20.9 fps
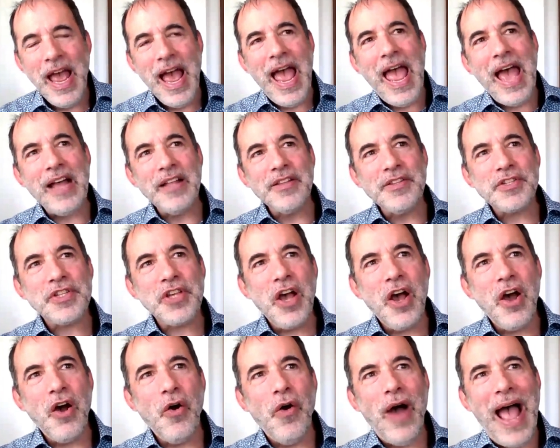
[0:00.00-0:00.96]
And
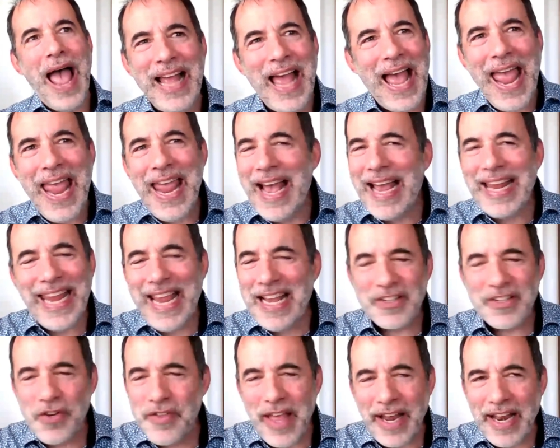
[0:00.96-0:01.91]
so AI
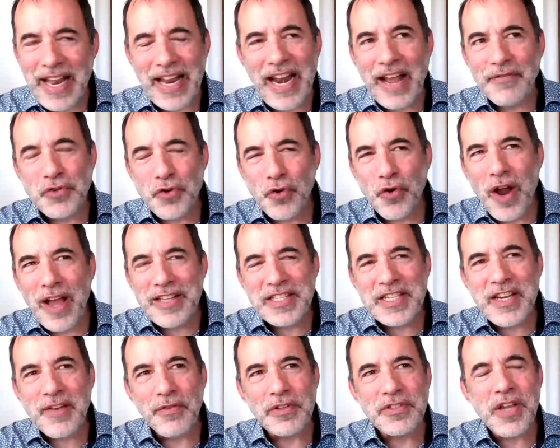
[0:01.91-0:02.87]
can't do that. And I've tried
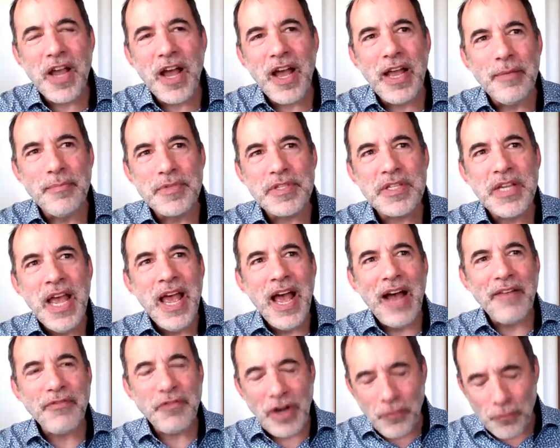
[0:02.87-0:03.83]
several times.
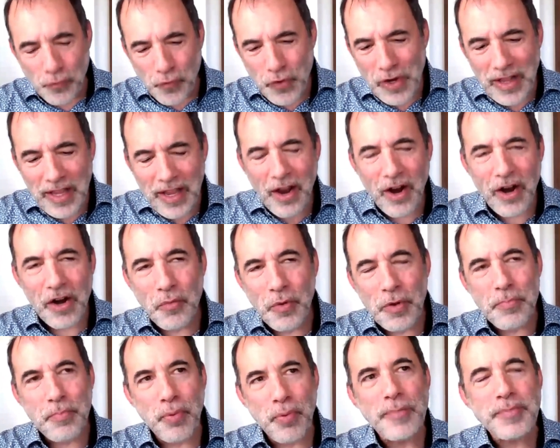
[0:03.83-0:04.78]
I've tried really hard
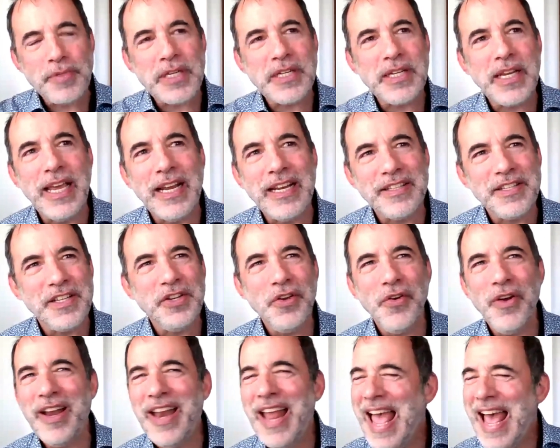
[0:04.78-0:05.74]
with prompting to get it to
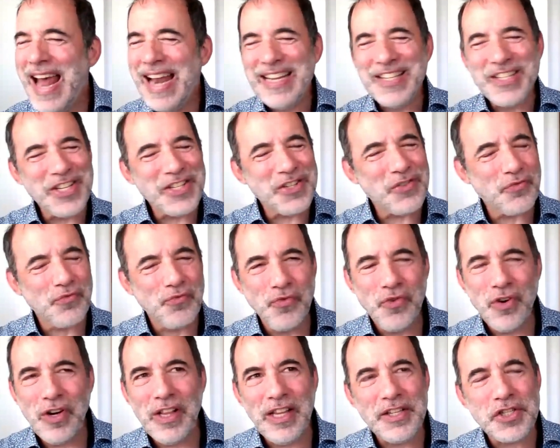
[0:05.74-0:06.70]
do it. And it's just
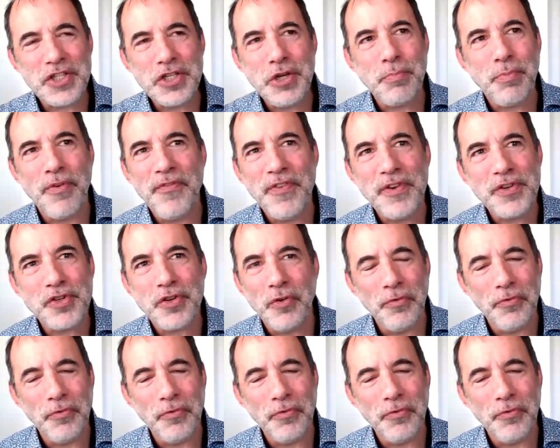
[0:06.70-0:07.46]
really superficial,